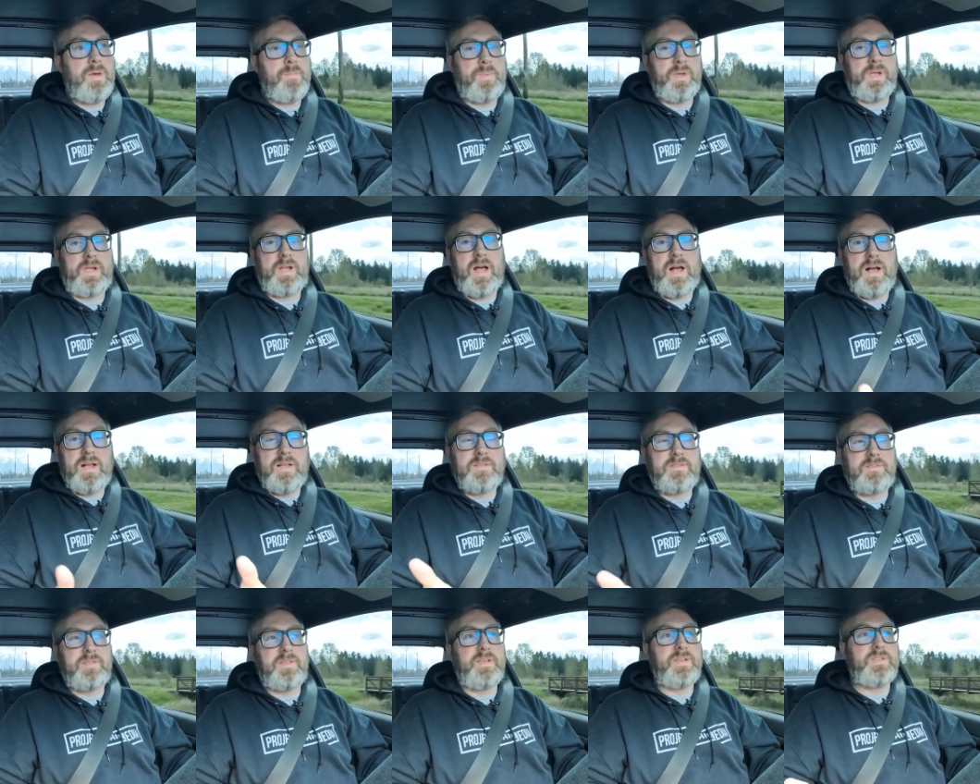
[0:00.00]

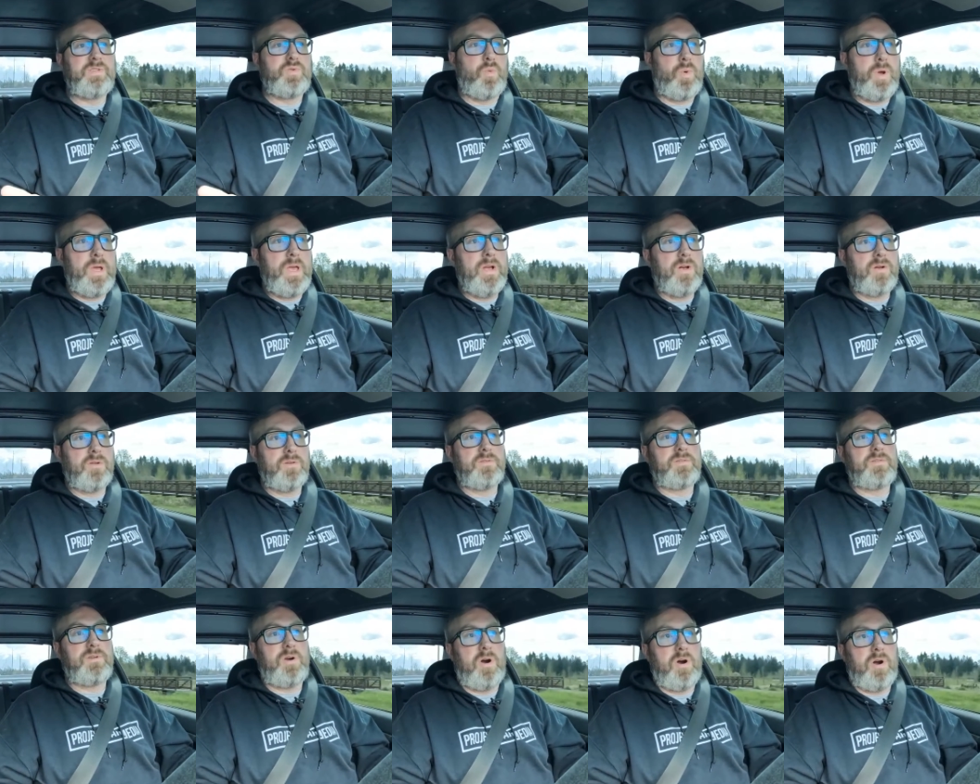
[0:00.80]
because these
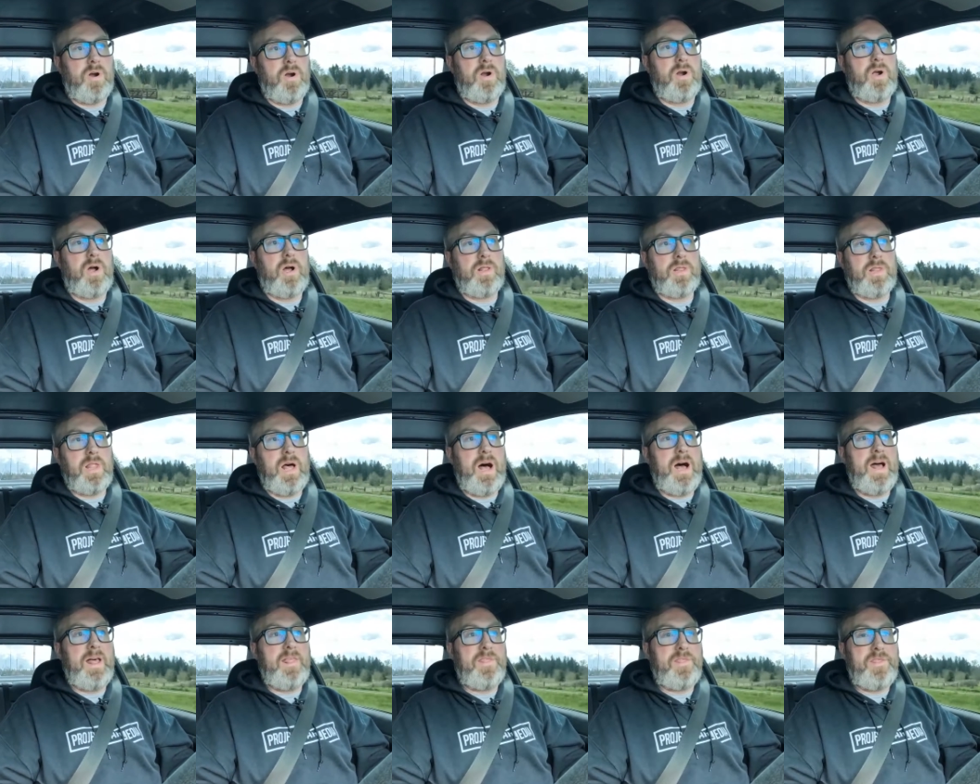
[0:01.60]
wheels are a
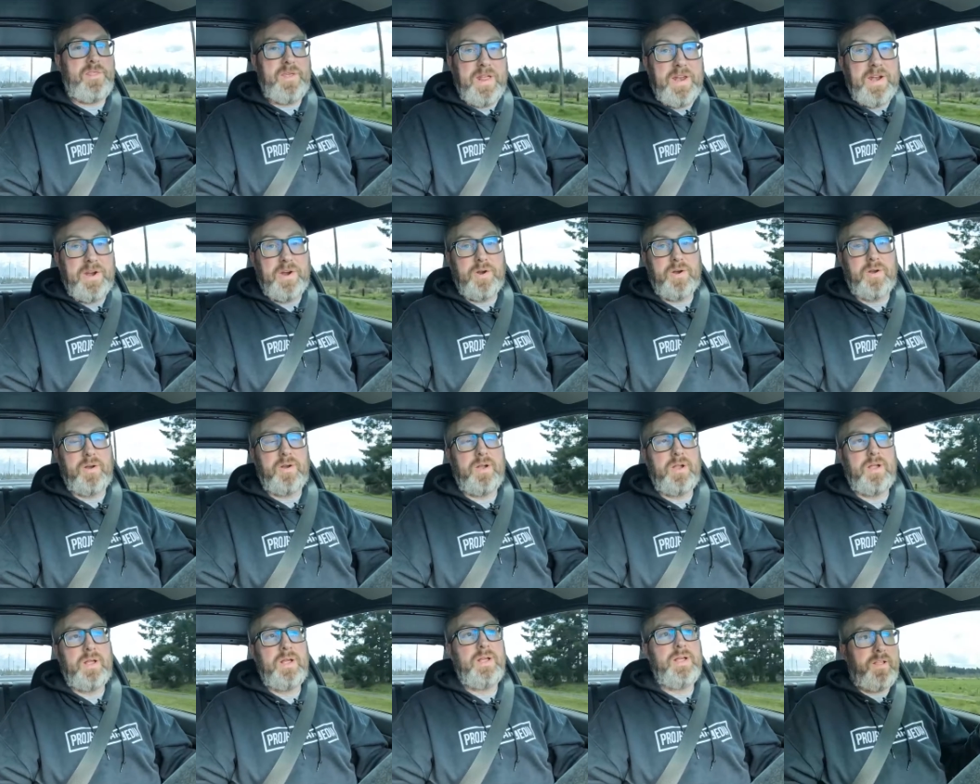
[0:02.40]
lot thinner,
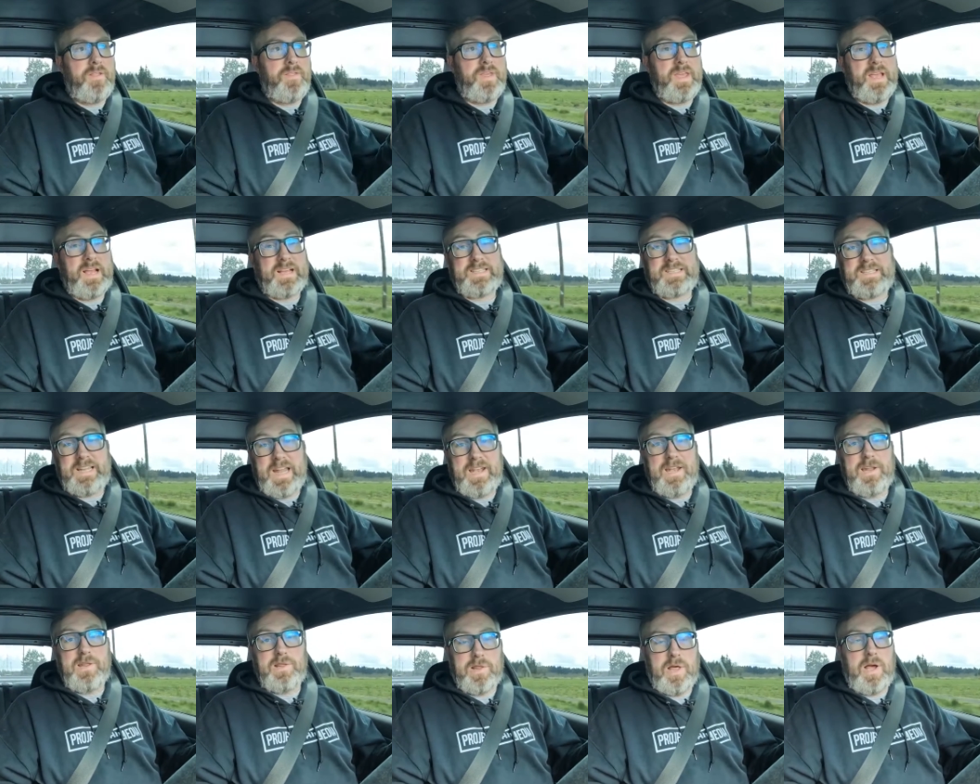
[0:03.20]
the
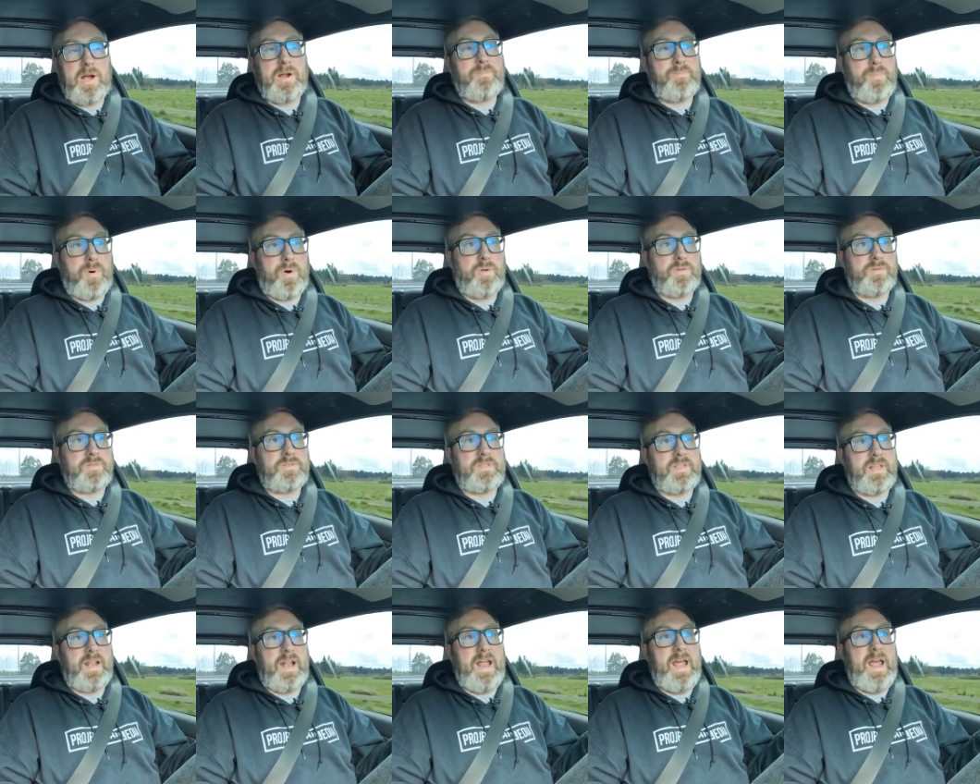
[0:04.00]
extended lug
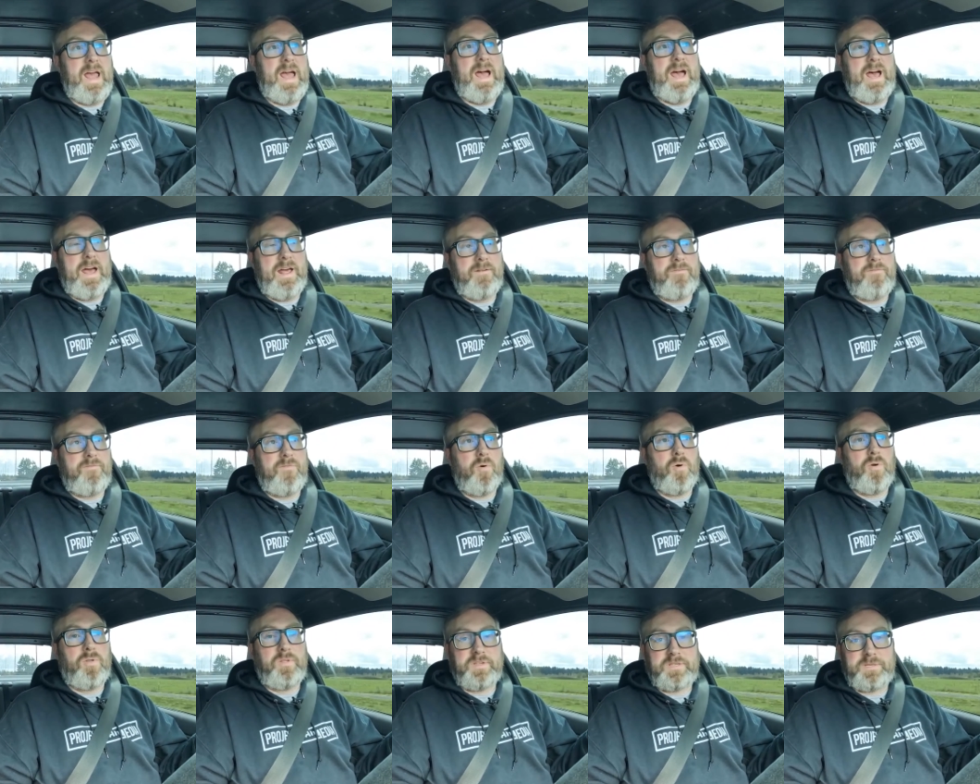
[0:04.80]
bolts that I had
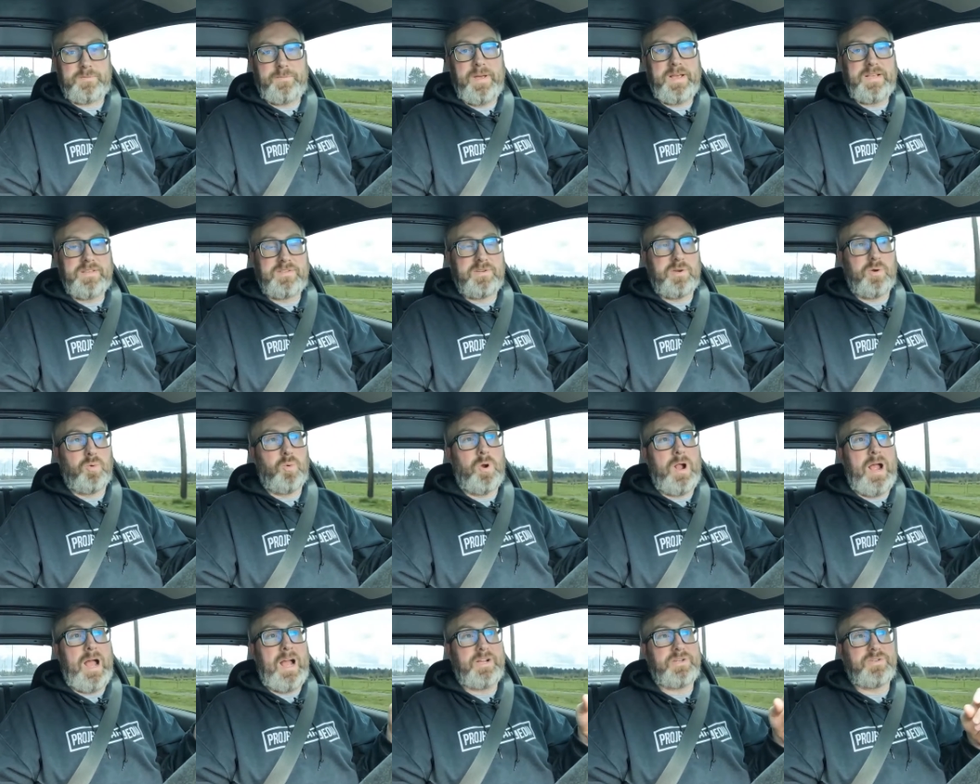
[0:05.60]
for the spacer
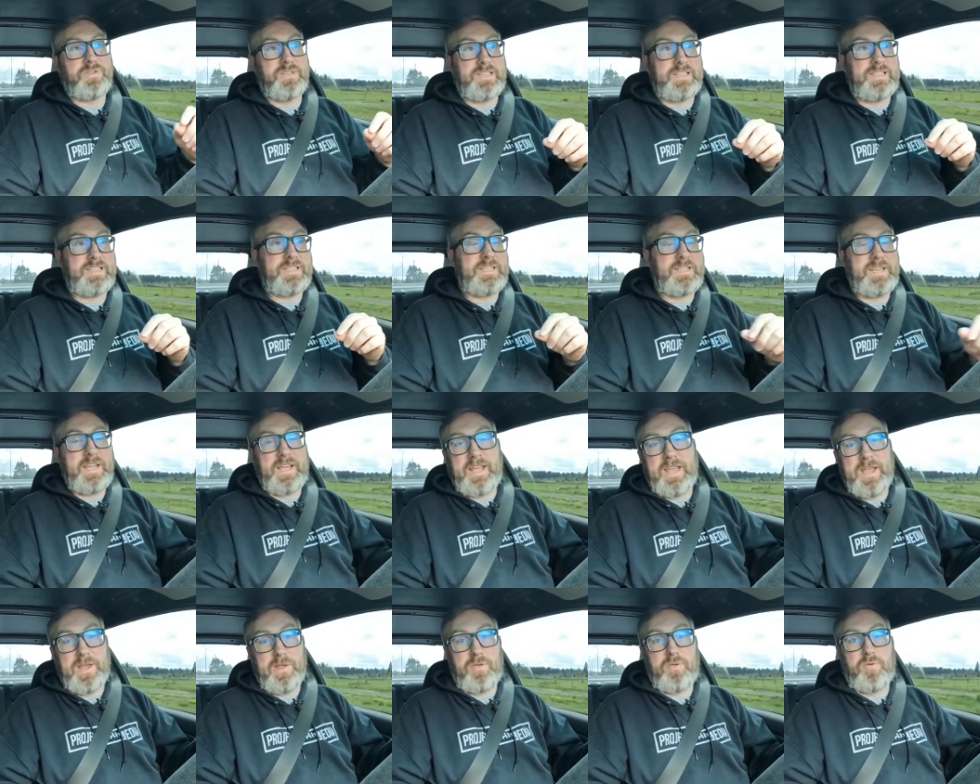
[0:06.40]
were actually
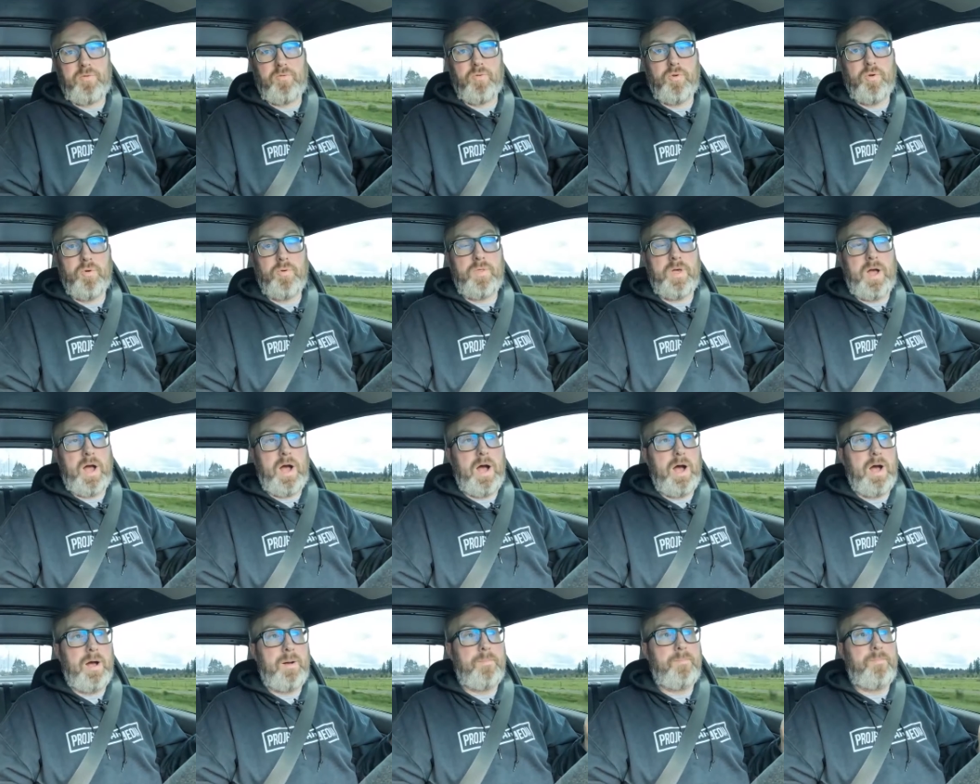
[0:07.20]
sticking through the
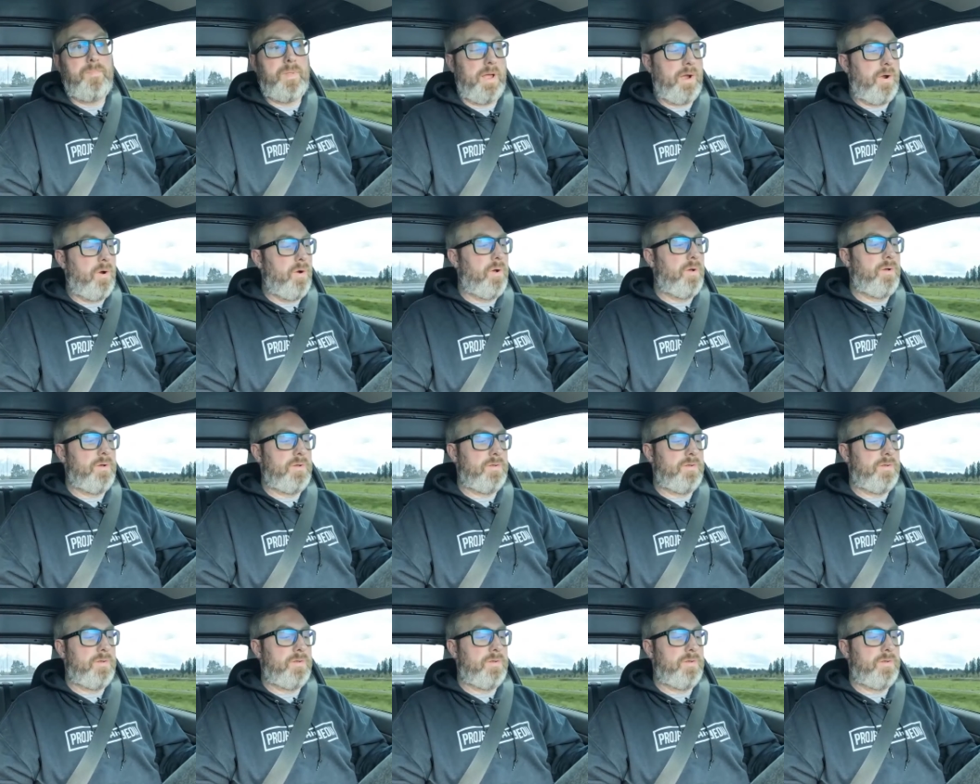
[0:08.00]
hub like